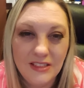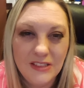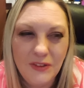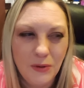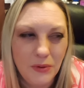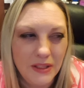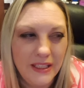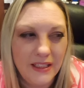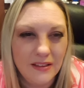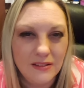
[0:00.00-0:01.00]
feel
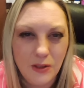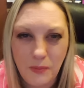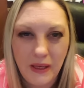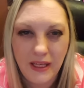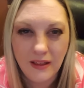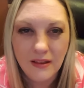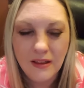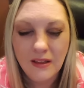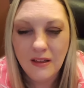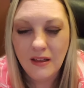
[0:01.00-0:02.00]
really loopy.
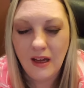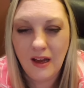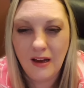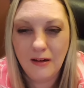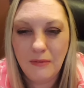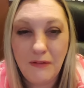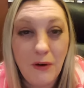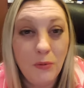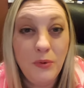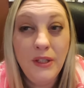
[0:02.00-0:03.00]
I
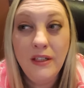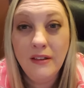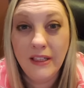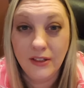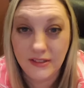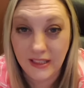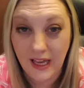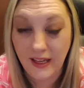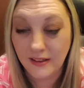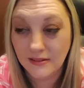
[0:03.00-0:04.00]
felt really good
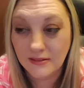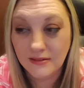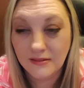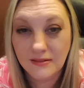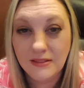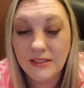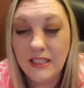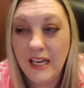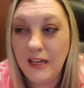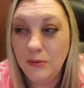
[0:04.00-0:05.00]
today.
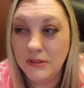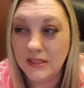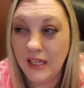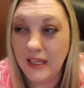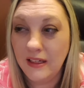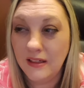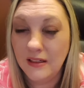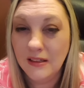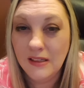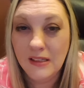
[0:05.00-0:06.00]
Today was like
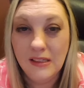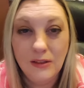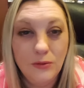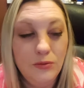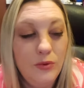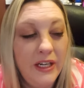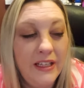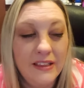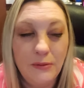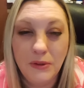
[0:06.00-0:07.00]

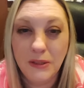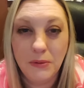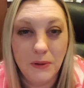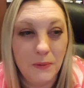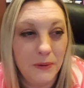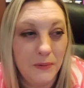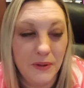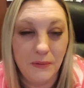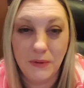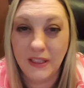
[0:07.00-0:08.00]
really, really, really, really,
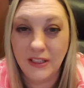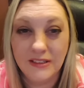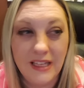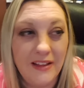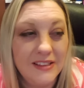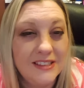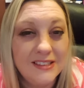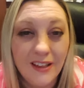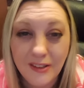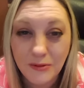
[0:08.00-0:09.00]
really, really good day. The
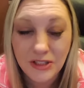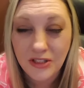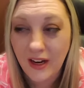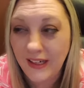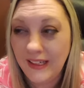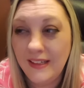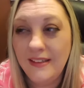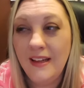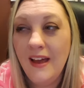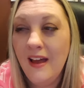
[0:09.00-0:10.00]
sun was
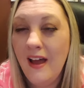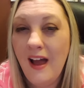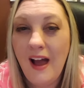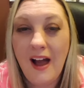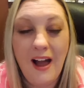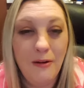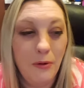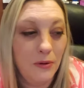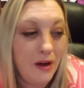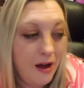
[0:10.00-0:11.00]
shining. I
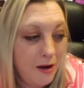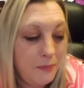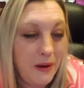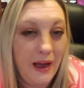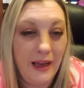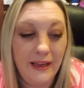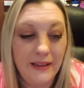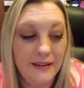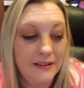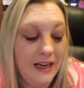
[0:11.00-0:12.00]
woke up.
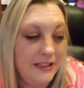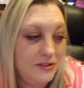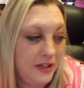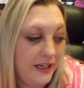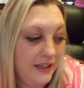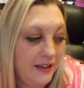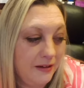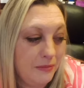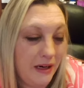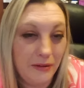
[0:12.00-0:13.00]
I drank
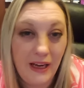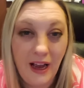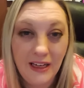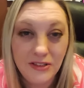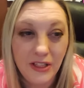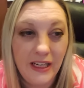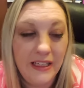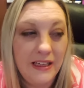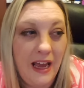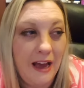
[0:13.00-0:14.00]
my
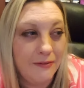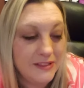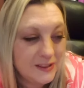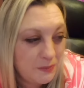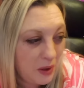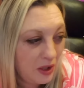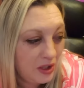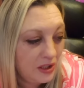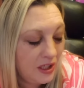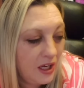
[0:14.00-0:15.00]
Rehydrate, half a Spark.